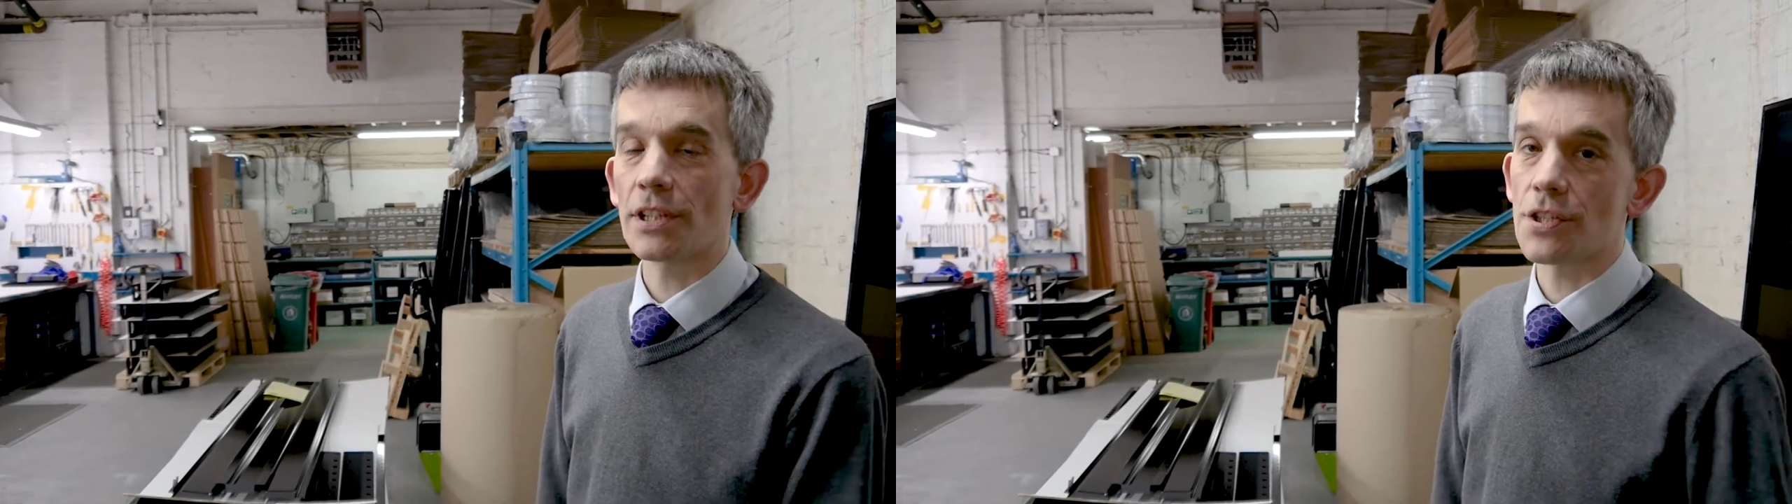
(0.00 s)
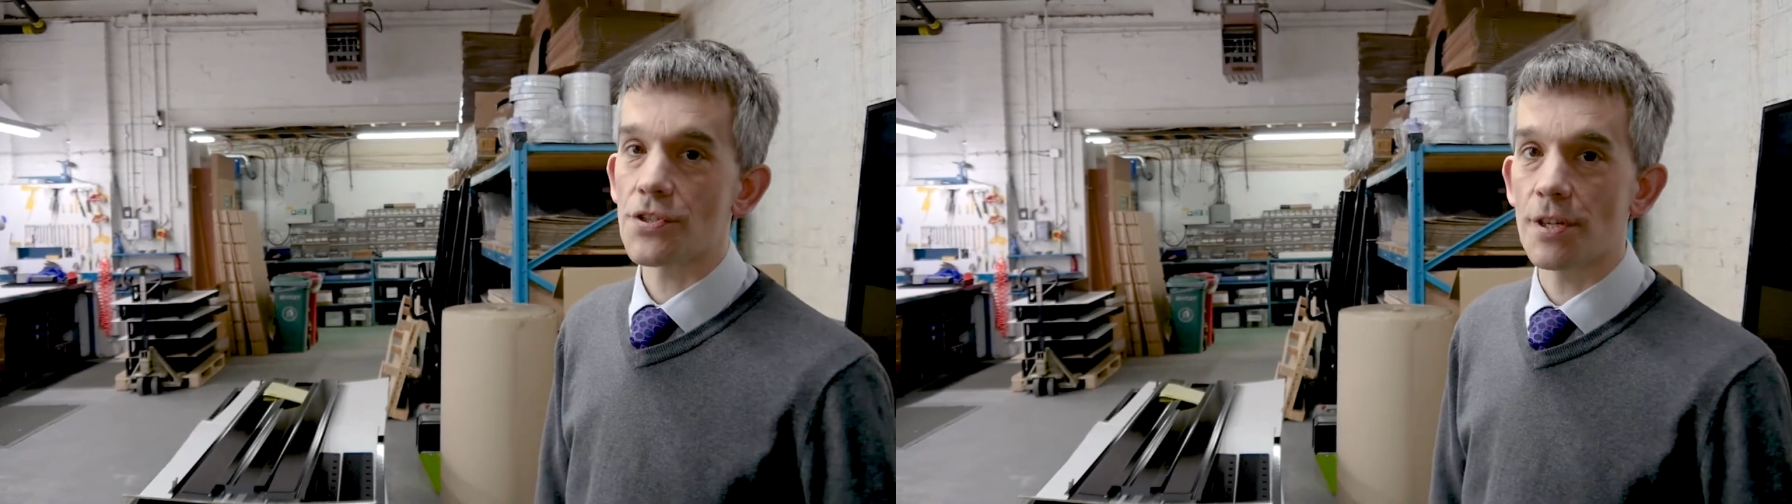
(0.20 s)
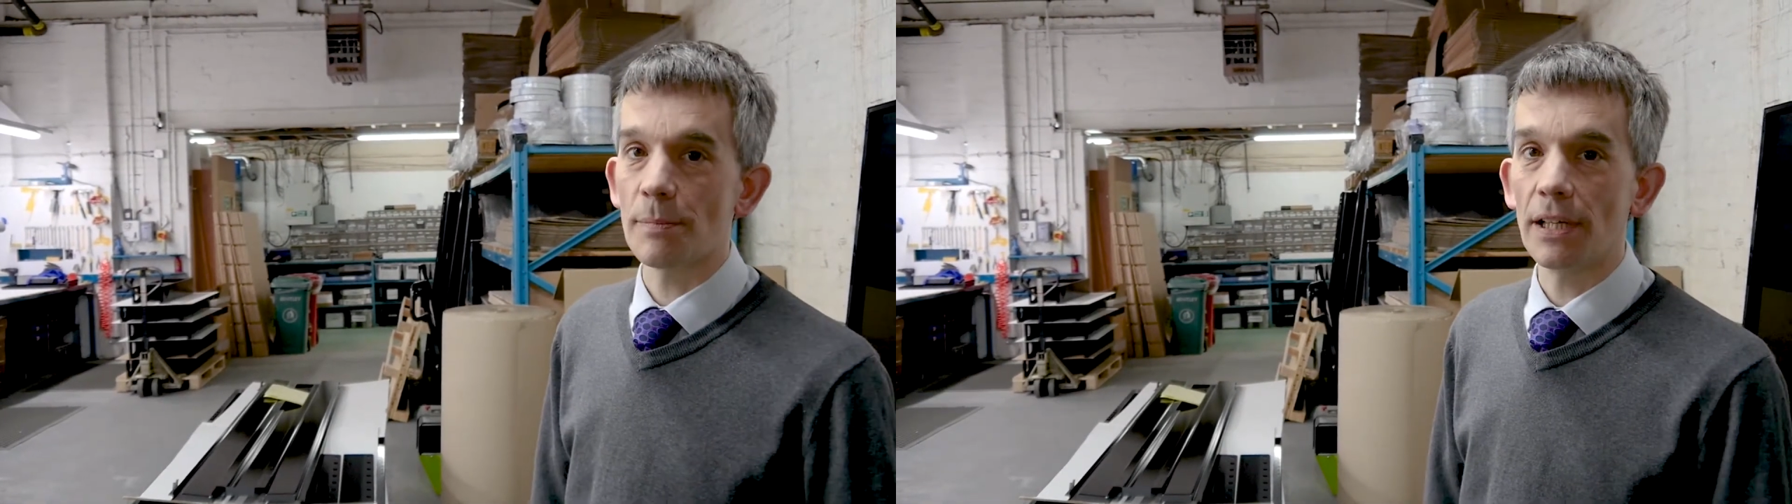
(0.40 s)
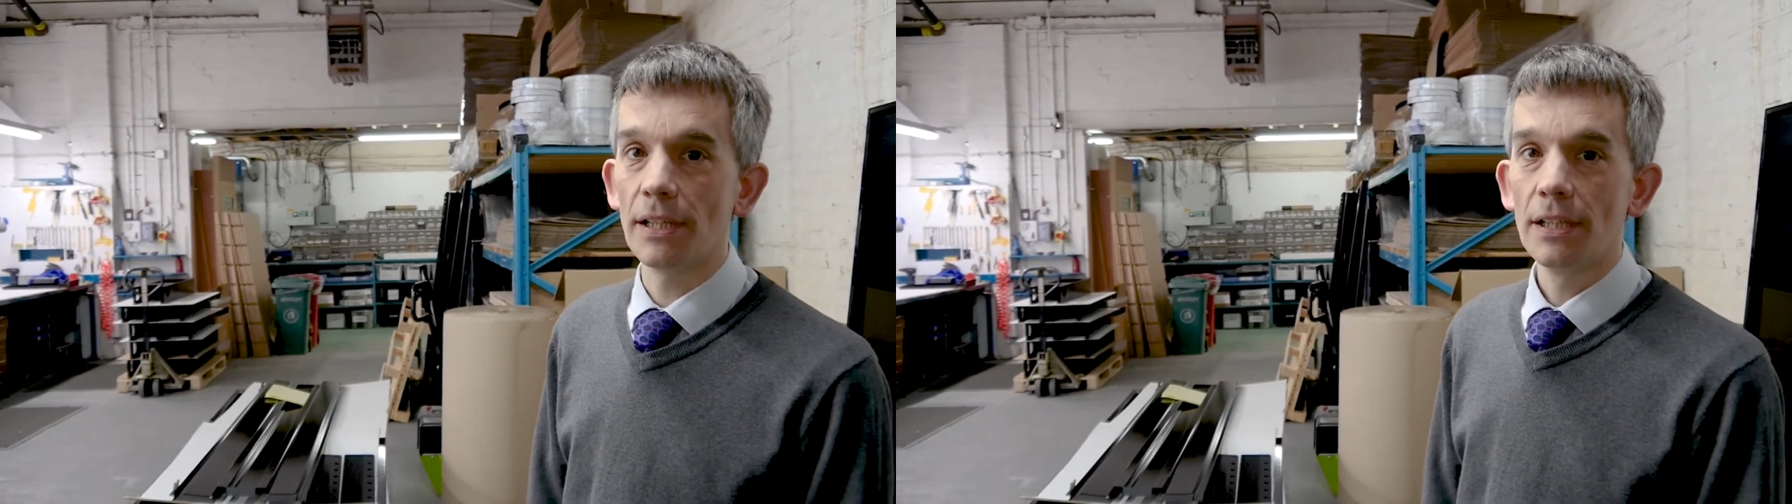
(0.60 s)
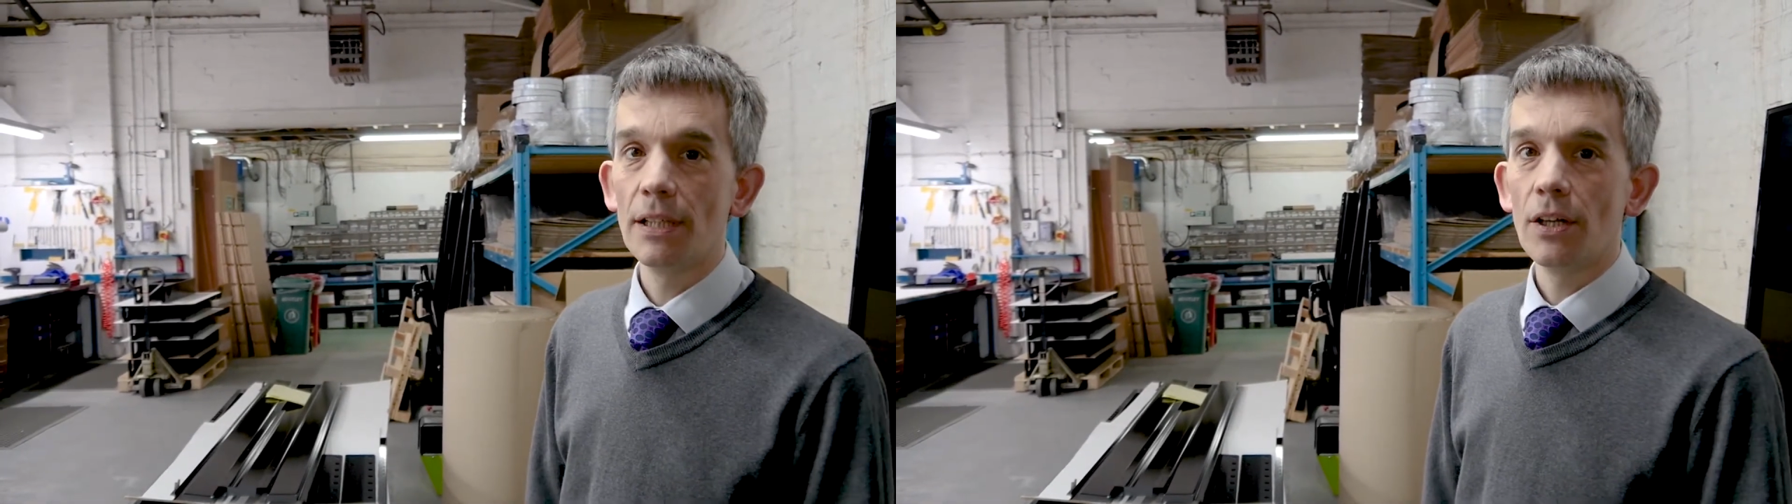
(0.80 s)
customer
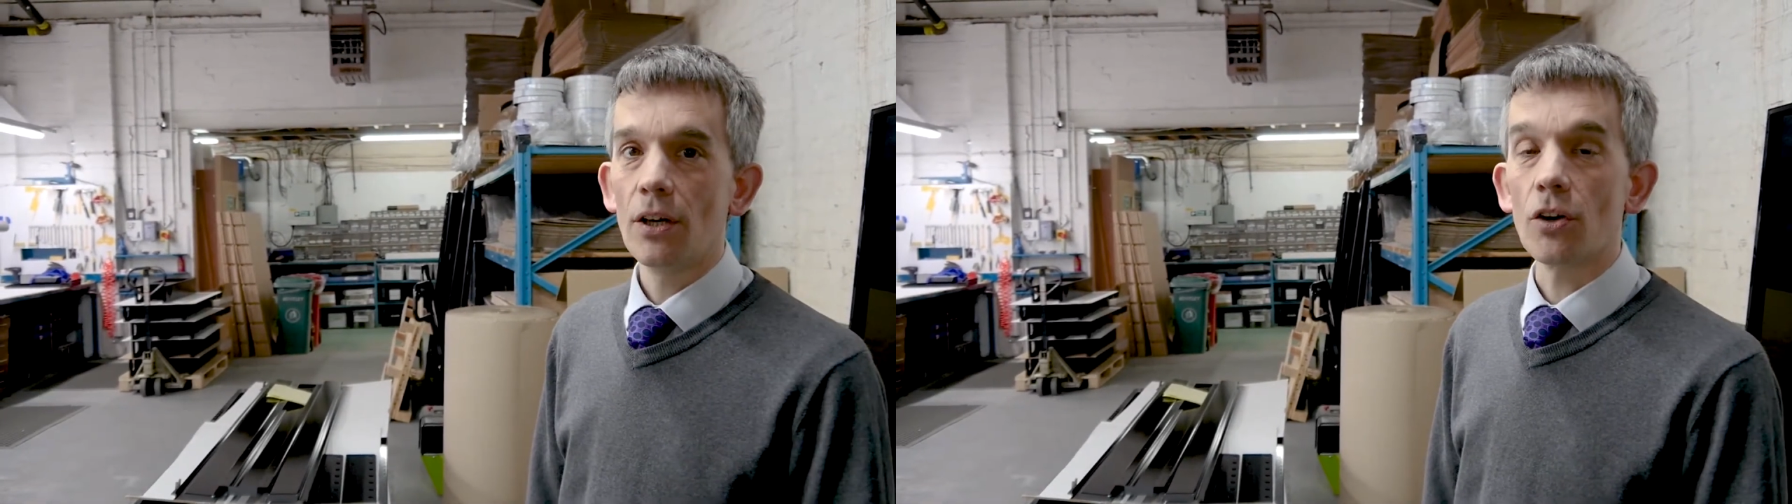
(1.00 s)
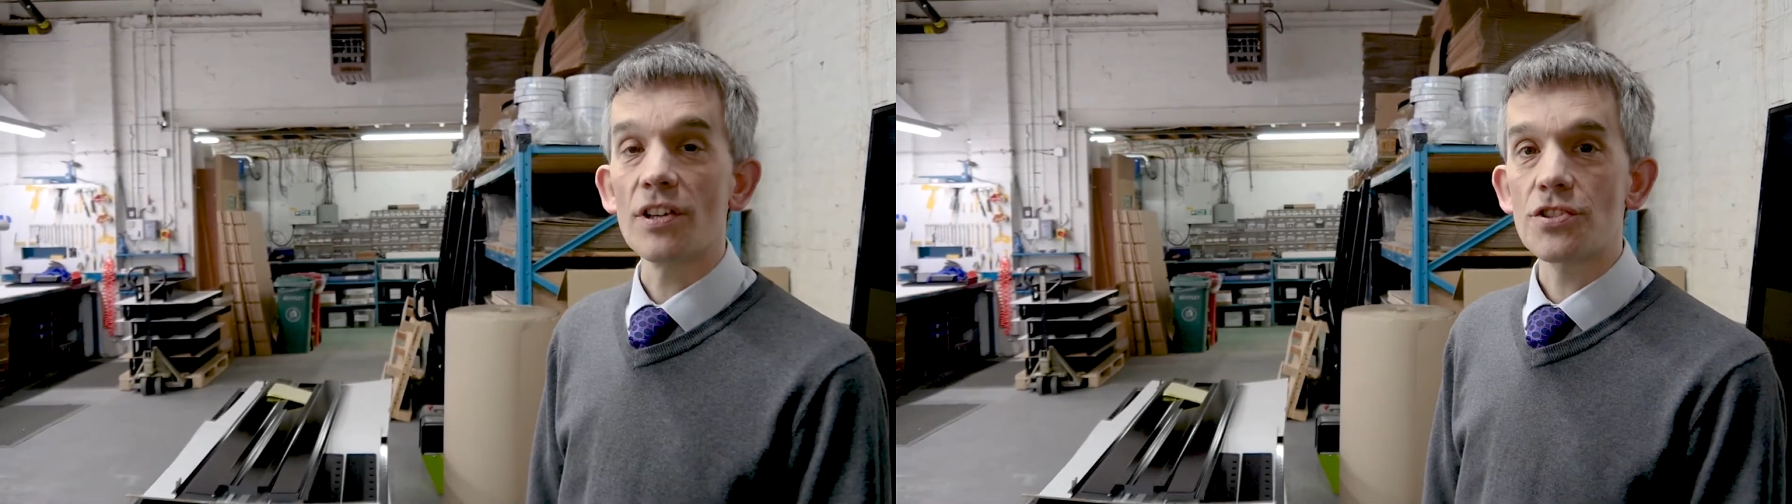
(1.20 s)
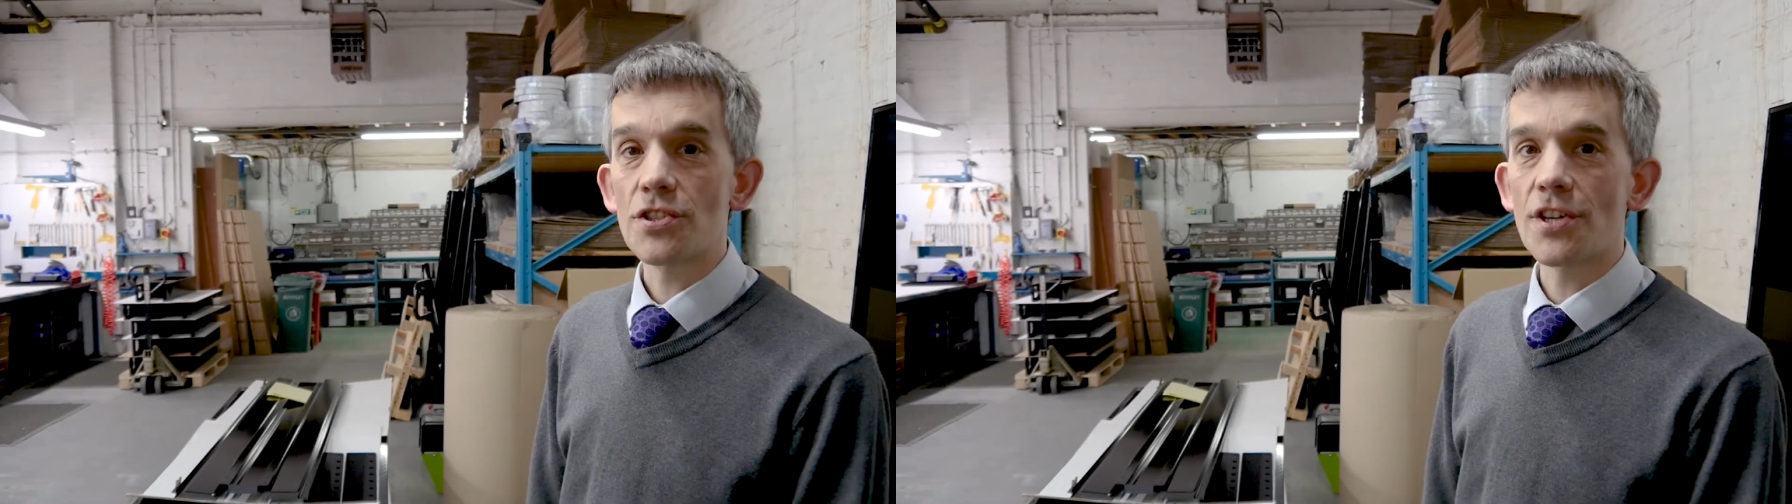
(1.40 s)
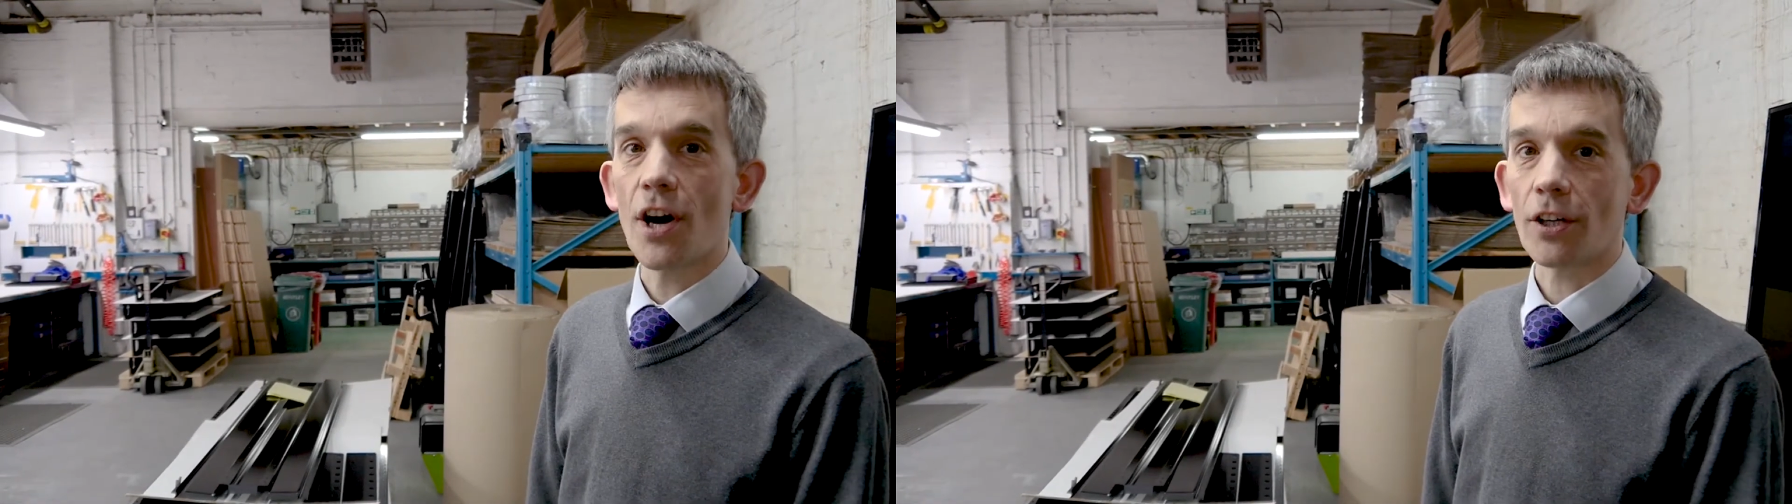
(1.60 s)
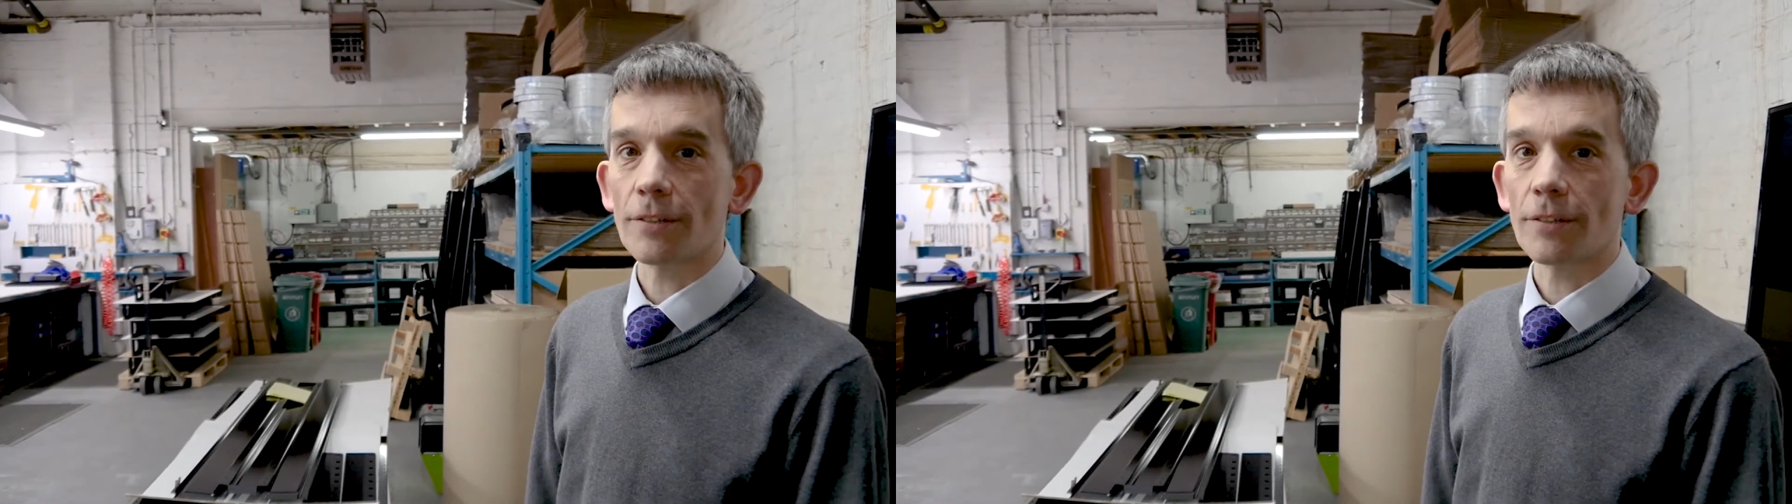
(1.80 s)
or into stock.